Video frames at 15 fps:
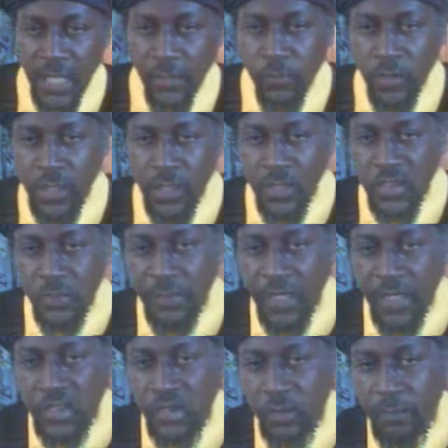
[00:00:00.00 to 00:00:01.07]
not really a
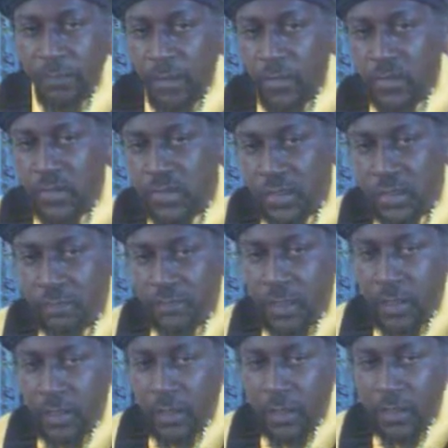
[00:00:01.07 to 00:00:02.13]
special person
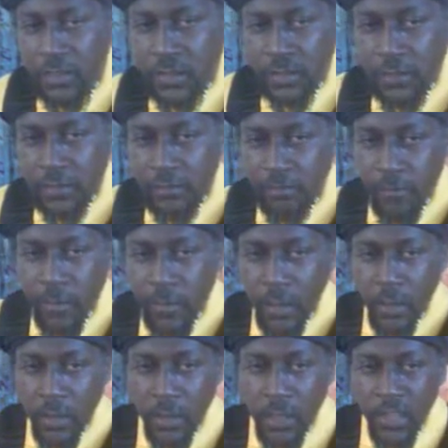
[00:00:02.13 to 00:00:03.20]
because
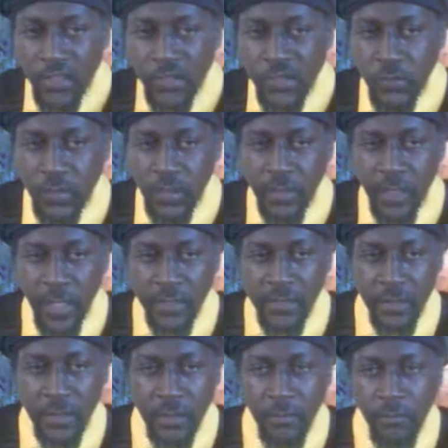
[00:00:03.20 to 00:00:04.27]
he's truly
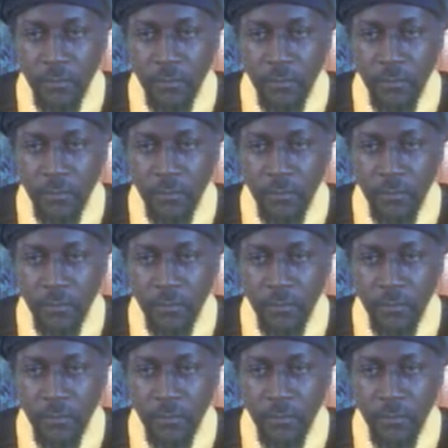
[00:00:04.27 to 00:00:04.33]
not